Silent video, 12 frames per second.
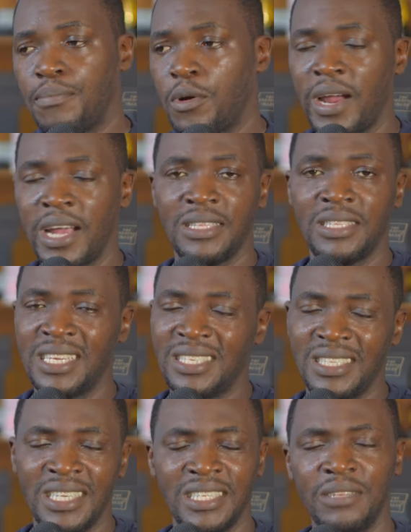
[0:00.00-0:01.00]
All right,
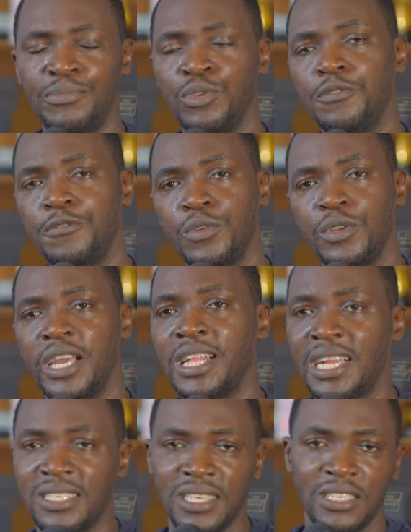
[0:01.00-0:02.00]
just did it beautifully, and
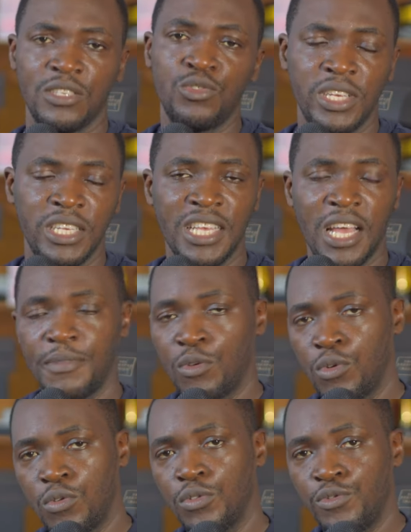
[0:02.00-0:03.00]
I sent it to GitHub and
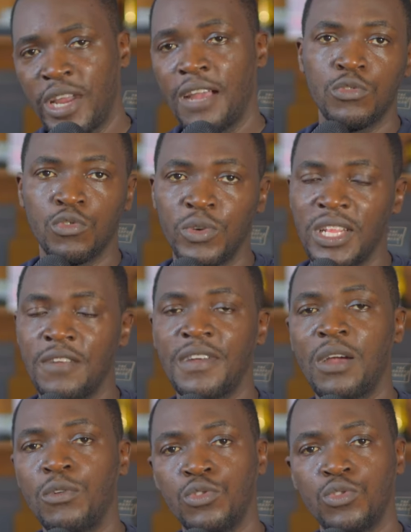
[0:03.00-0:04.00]
Google Drive. So whenever
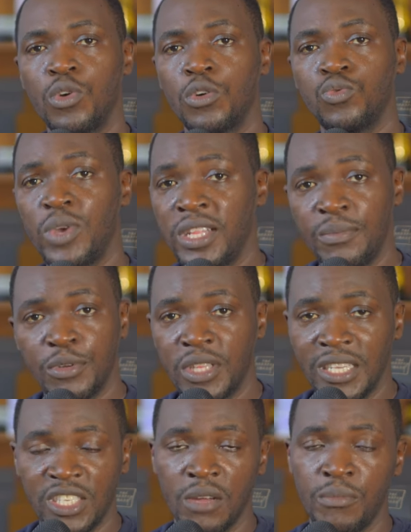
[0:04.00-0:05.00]
I want to talk to any
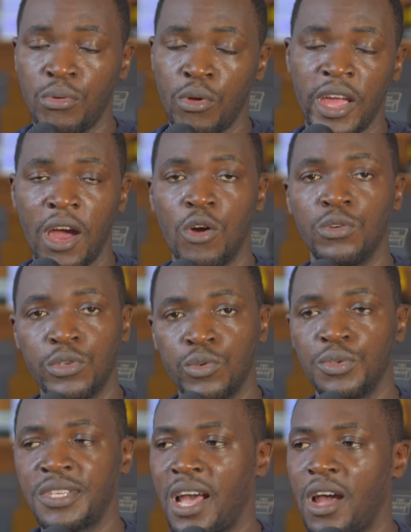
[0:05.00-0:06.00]
potential employer or
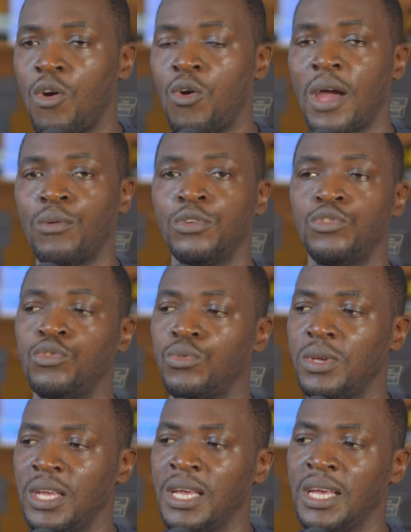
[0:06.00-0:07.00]
recruiter, or I want to
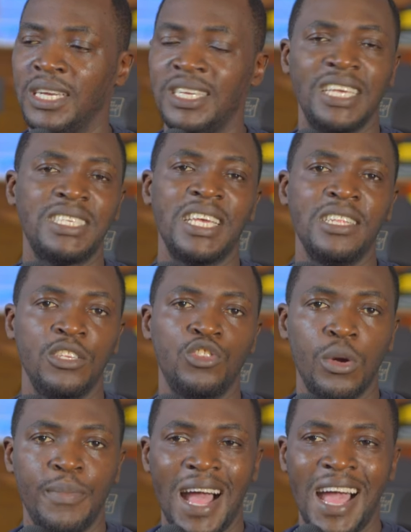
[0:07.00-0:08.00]
get any
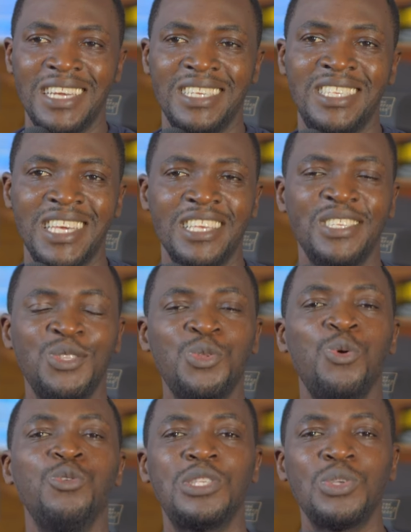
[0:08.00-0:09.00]
job, I just
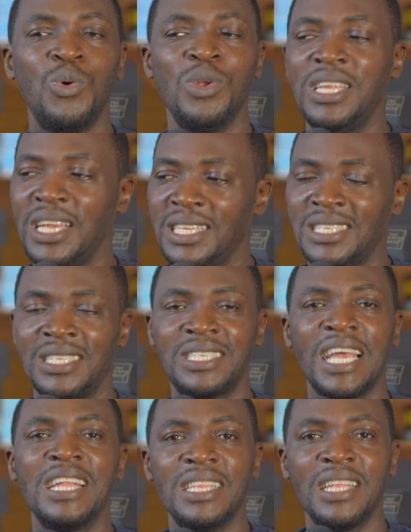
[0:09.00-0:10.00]
don't only
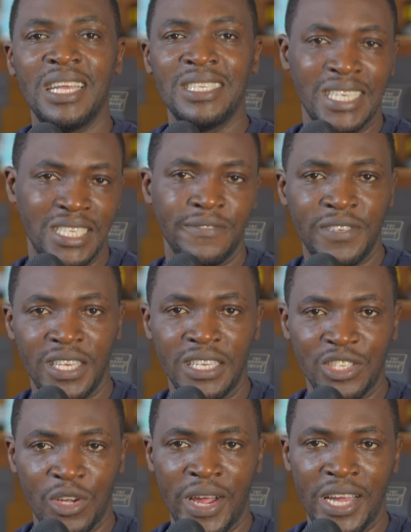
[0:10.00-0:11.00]
send a
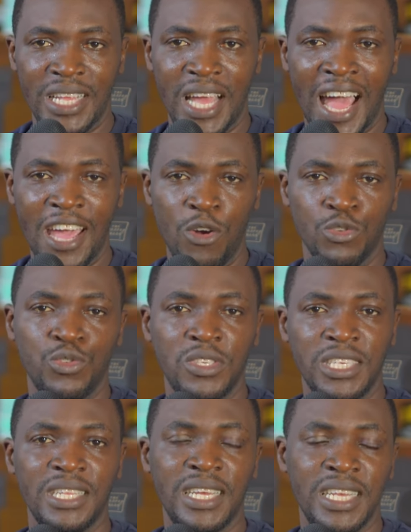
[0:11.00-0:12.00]
certificate. All right, I also
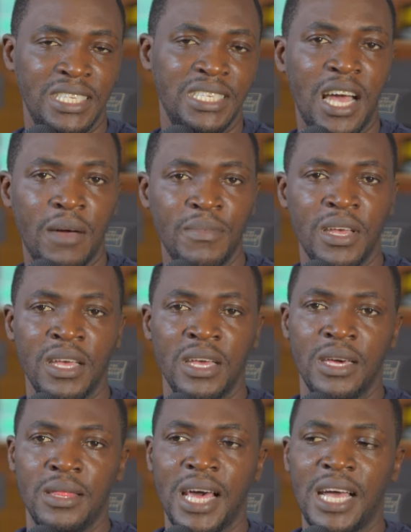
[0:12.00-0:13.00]
sent a GitHub
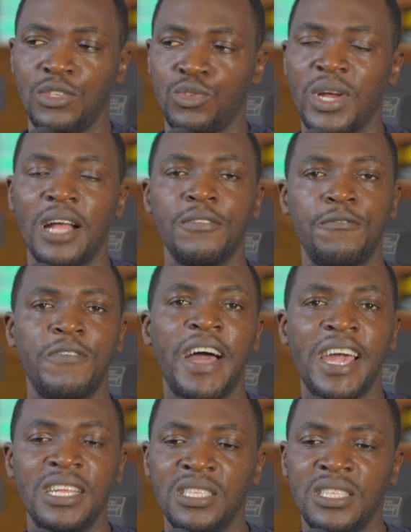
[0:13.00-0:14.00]
that you can
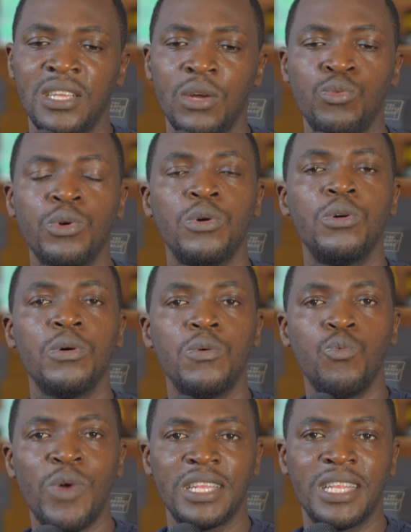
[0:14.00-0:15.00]
find the real
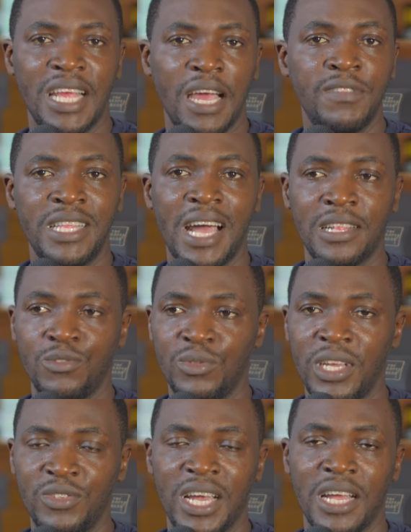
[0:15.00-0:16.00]
work that I've done,
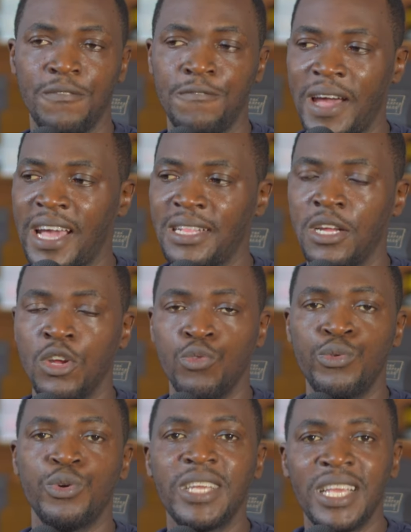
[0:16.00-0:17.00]
that you can find
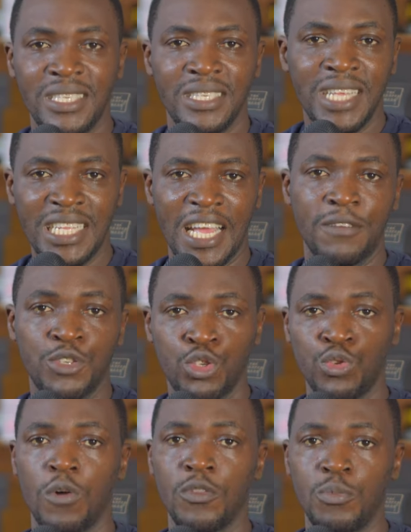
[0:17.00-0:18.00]
real cases that I've
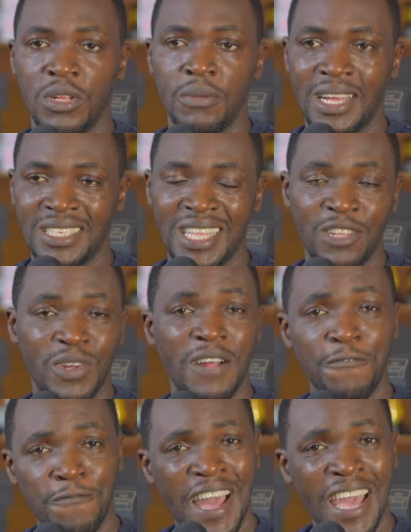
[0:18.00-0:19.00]
solved, pretty much, that you can
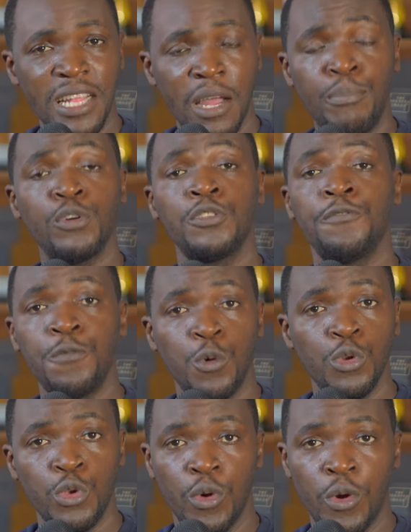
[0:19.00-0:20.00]
find a
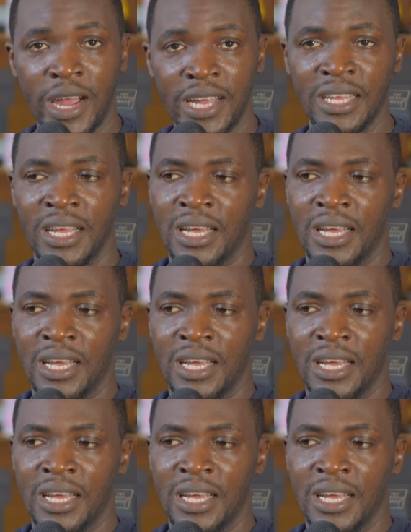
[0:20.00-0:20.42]
portfolio. All right,